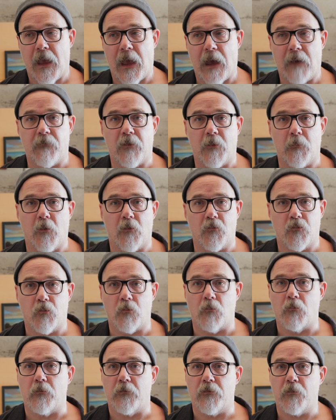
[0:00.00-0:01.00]
have an
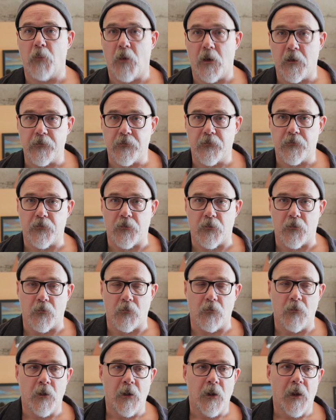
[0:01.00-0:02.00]
emotional response
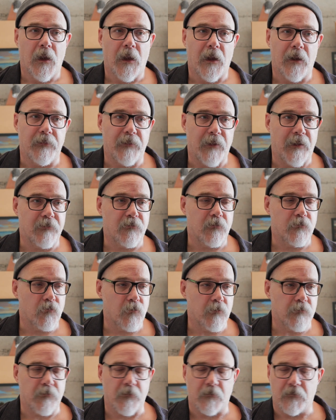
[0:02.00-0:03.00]
to, and that's
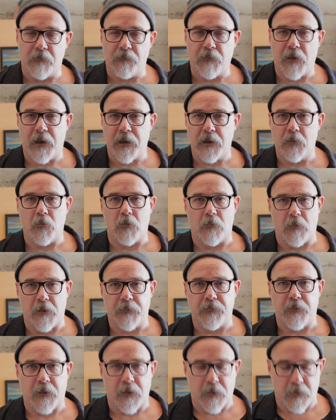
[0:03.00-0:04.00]
intrinsically valuable. I
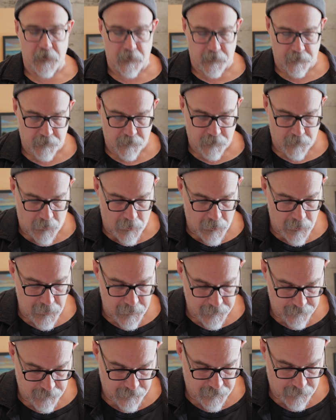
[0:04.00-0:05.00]
think it is.
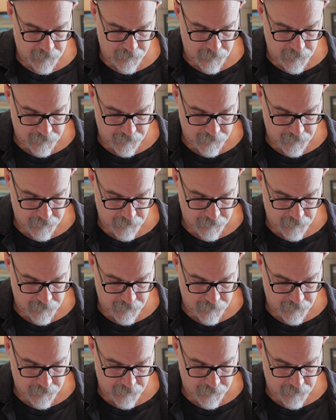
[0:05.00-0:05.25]
I think it